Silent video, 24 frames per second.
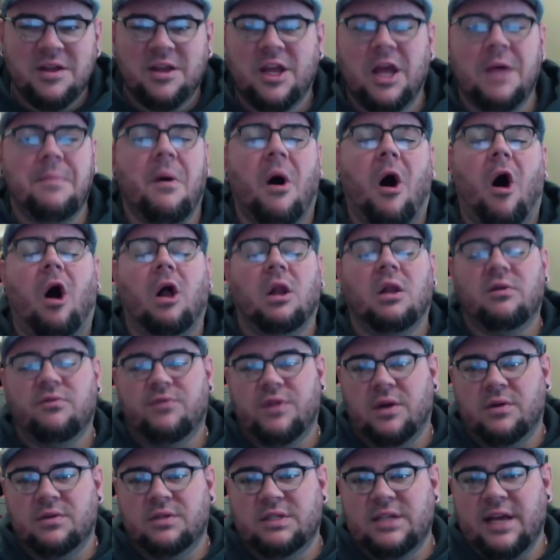keep all of
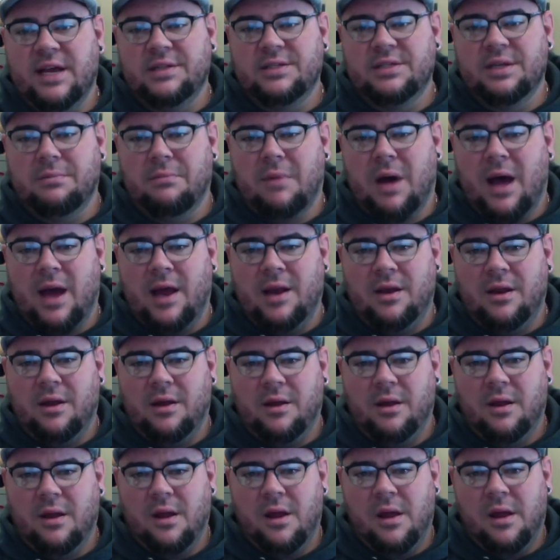those dates in mind.
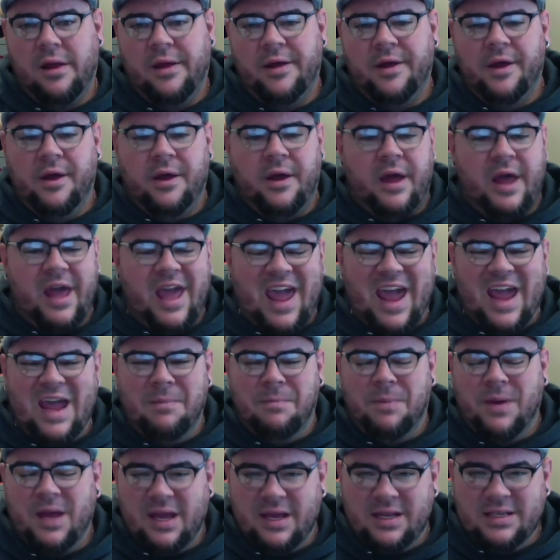
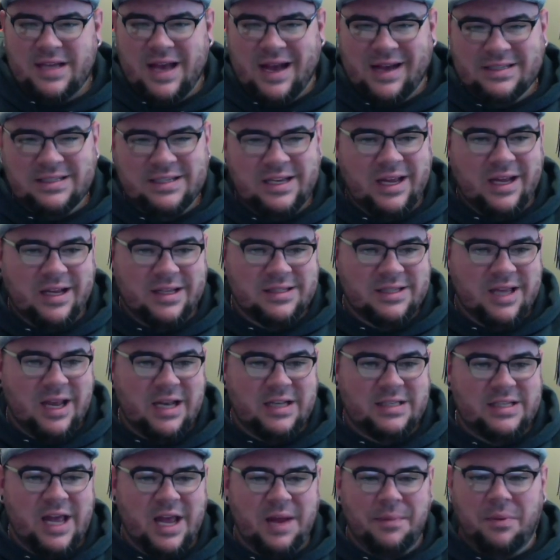AP testing is going to
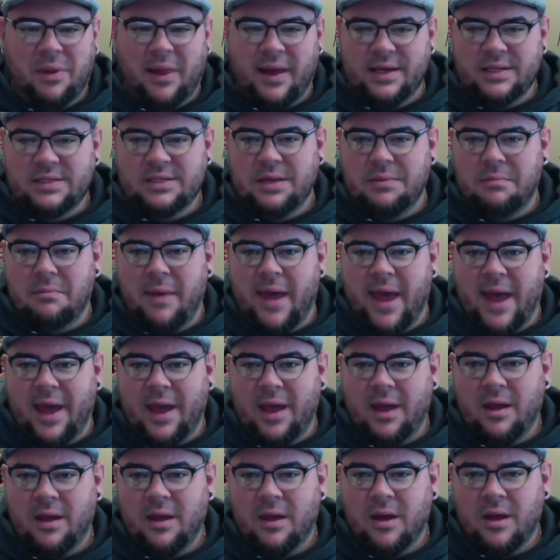take place in
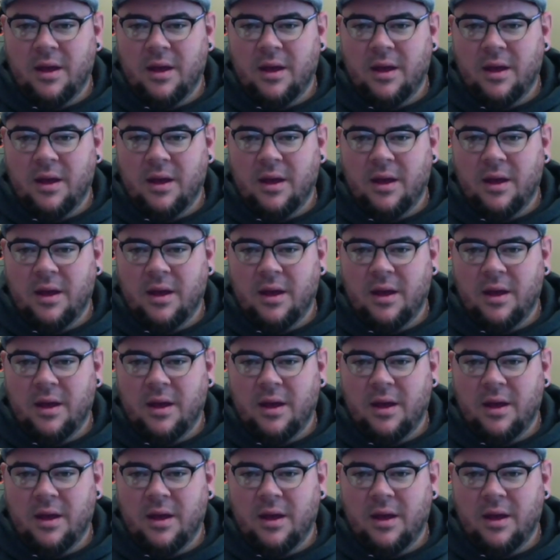May.